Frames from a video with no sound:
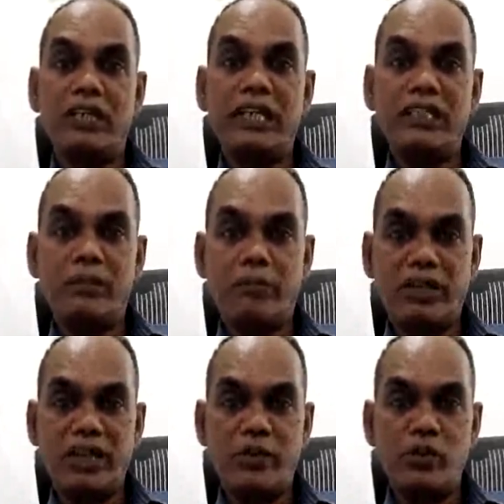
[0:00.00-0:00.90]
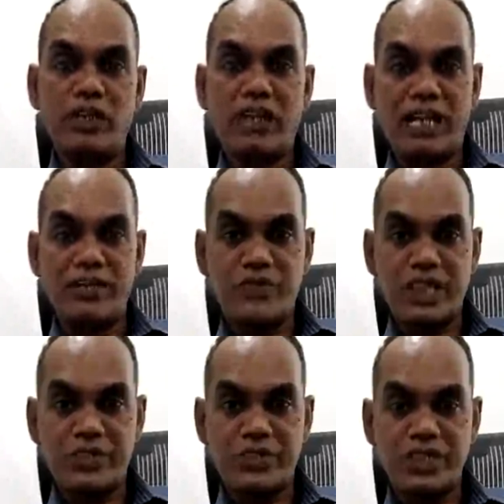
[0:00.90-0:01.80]
in the particular
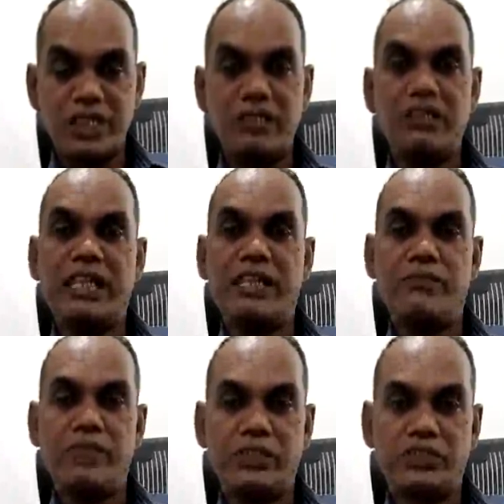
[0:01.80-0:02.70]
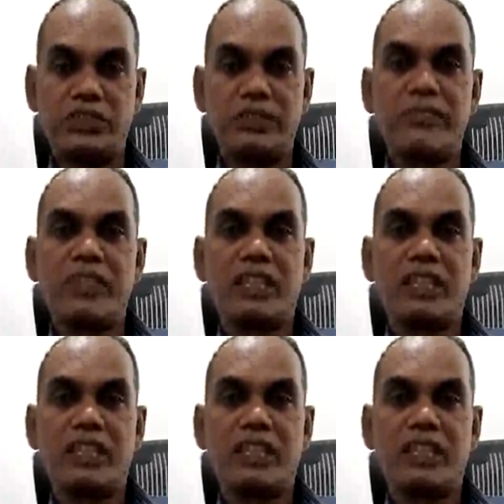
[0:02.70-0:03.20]
transaction in which